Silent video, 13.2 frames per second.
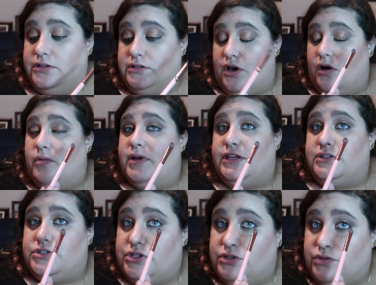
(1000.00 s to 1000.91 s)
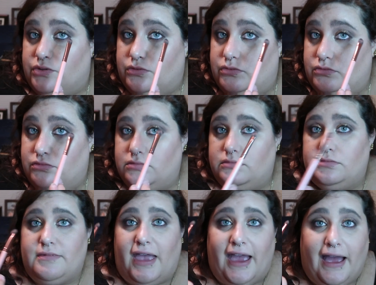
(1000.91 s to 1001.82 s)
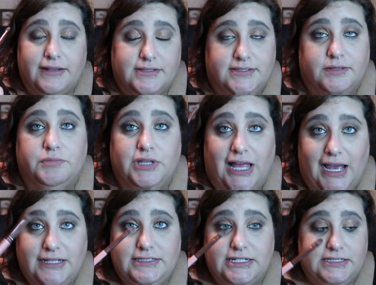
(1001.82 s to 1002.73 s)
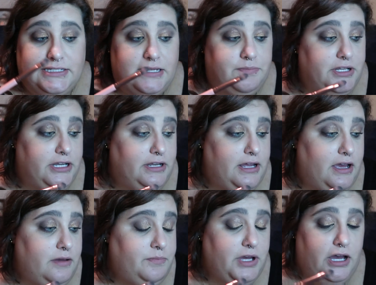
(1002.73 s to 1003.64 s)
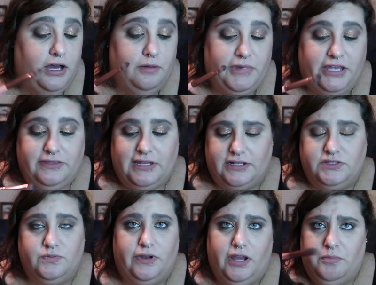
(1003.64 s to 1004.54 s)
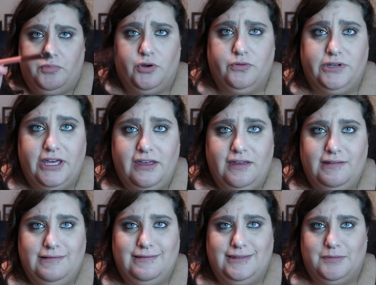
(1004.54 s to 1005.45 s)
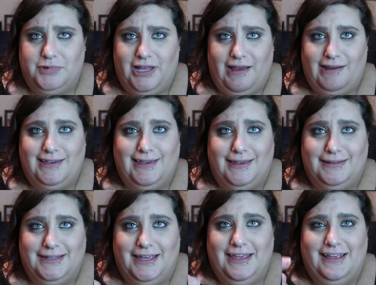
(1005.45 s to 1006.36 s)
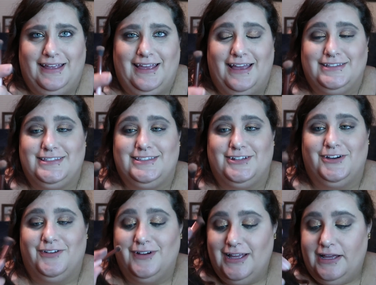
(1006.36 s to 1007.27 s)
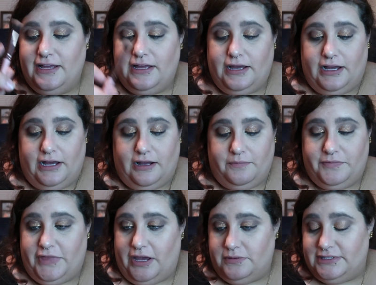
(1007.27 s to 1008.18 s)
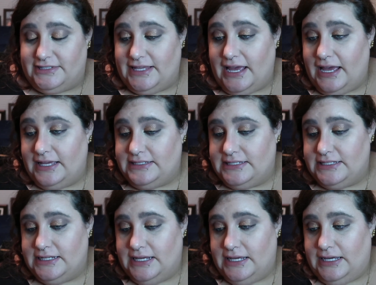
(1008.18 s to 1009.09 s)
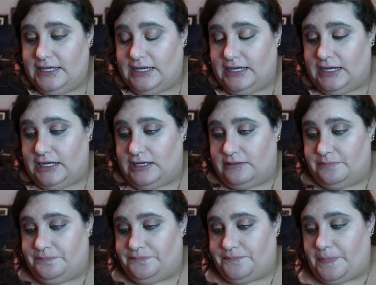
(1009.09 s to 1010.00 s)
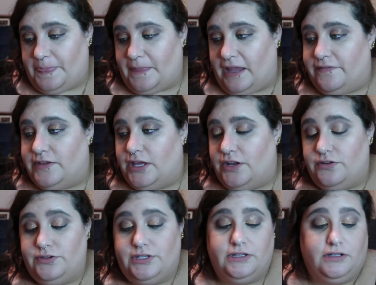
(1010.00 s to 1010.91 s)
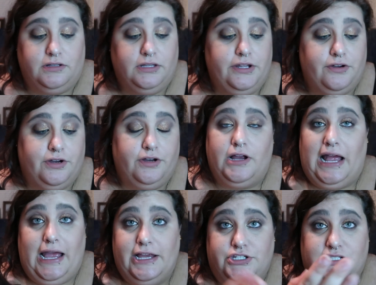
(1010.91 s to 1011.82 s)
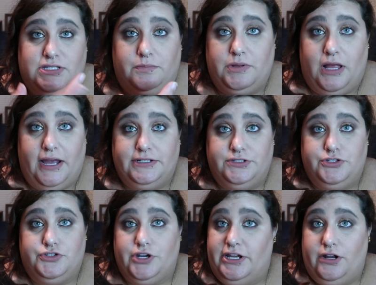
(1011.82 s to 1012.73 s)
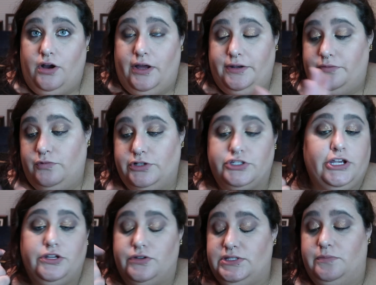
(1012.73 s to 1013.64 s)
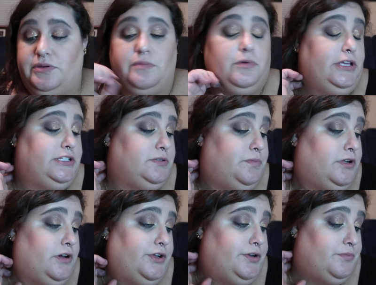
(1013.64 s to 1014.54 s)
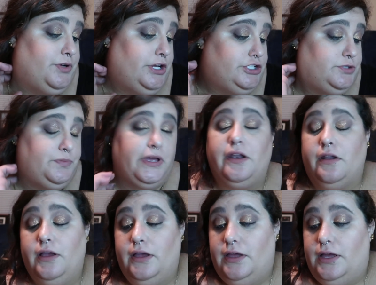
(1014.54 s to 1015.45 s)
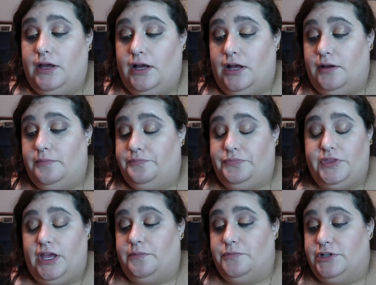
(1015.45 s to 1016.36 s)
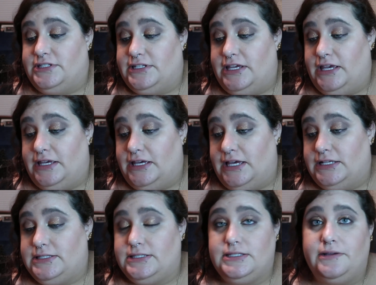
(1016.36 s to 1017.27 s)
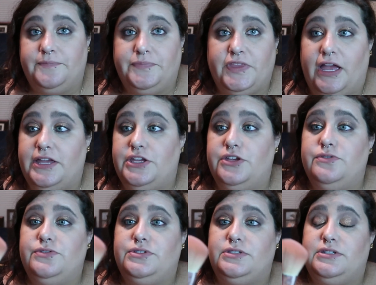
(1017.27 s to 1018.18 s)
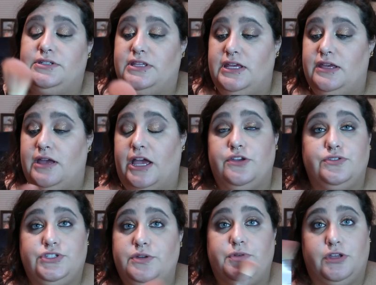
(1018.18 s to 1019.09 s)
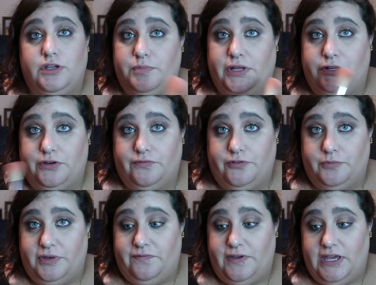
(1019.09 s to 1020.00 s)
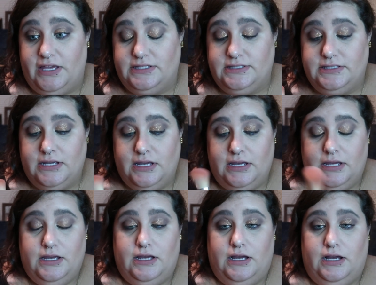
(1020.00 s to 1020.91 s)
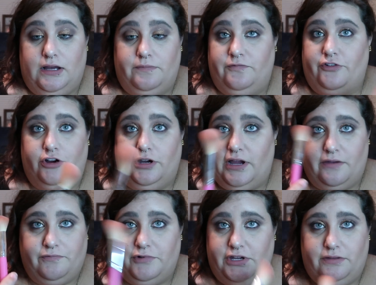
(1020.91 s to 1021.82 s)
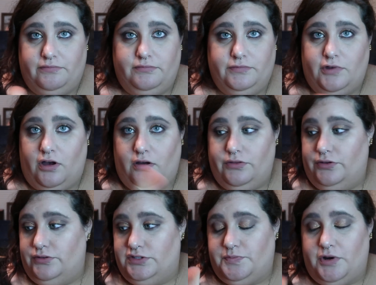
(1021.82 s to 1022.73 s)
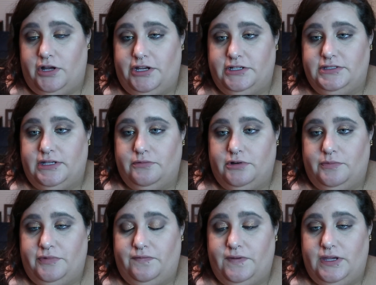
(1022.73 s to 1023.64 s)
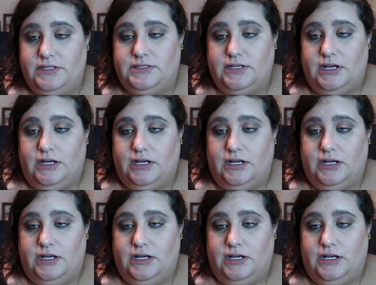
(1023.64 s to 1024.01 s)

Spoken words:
going to add some black to deepen it up, and that's when I broke it, the black. And so that was that. And then the glitter I just applied straight on, which I know some people like to put on a brush, but I'm risky, I guess. I used a beauty blender for my face, for all those products that were on my face.